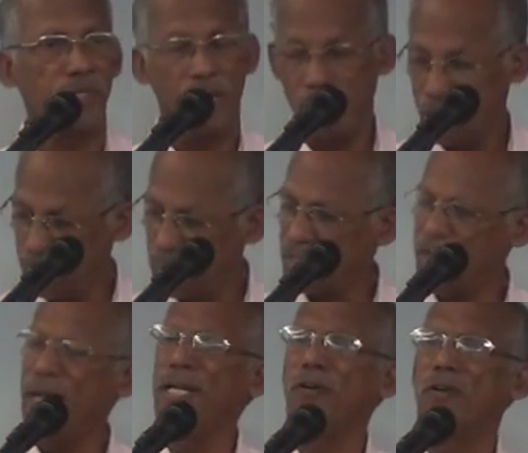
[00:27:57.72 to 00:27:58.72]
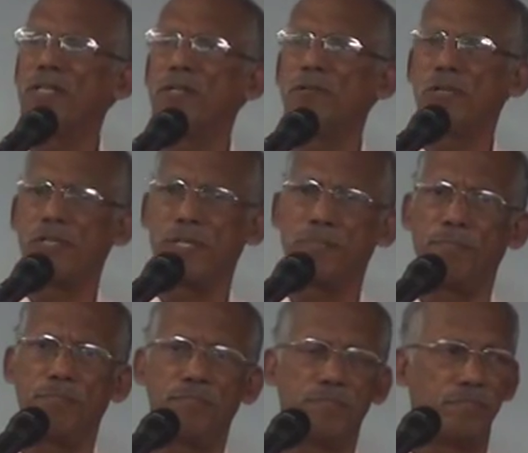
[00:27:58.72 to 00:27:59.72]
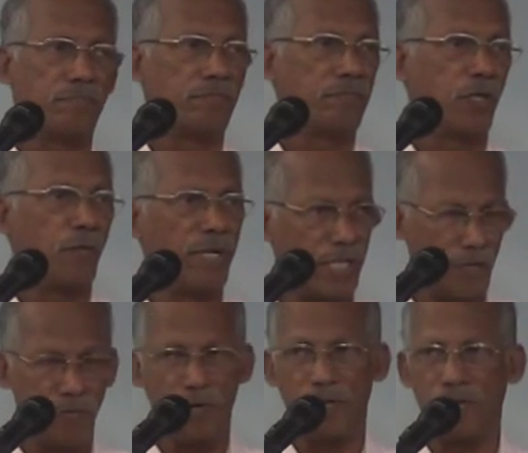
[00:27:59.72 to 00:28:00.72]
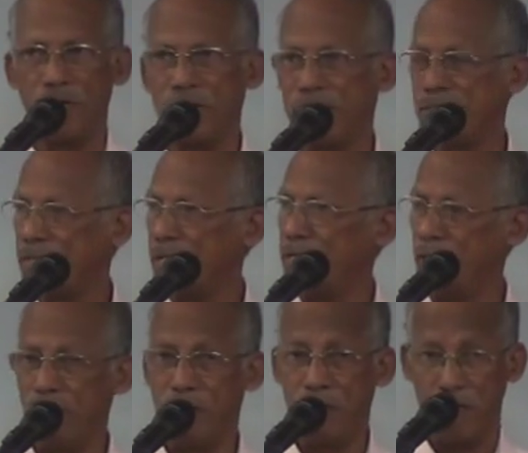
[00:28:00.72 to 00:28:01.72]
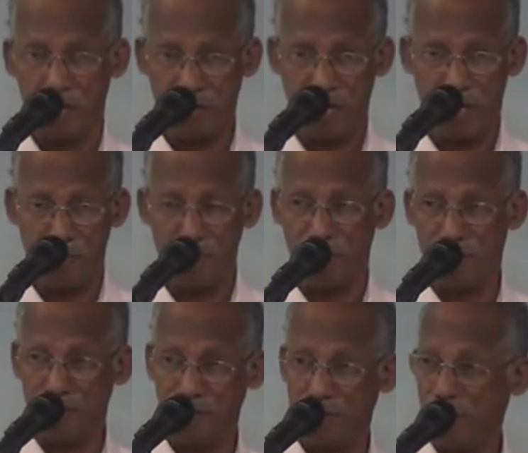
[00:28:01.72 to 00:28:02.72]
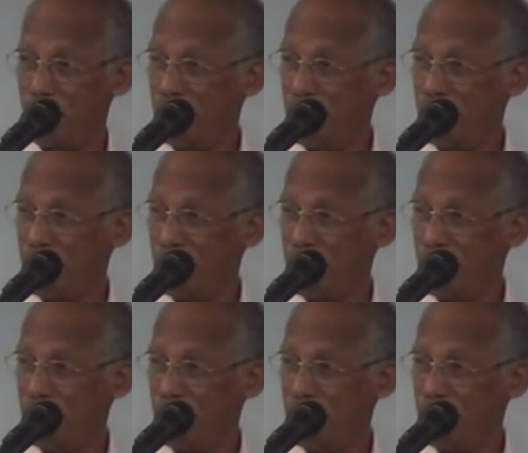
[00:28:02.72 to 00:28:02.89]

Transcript: And she was standing on the doorstep, waiting for his son to come because